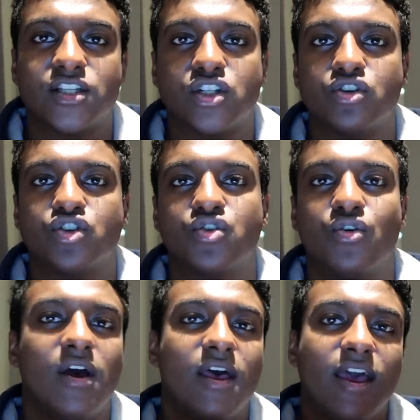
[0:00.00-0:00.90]
as
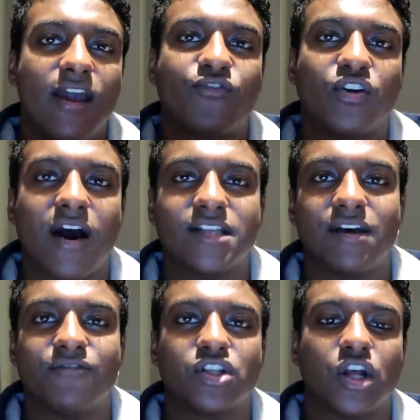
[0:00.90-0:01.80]
usual, if you
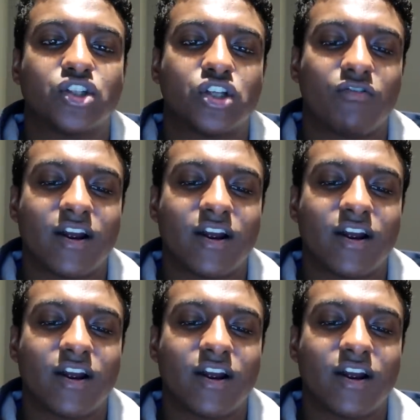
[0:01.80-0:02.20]
guys haven't done so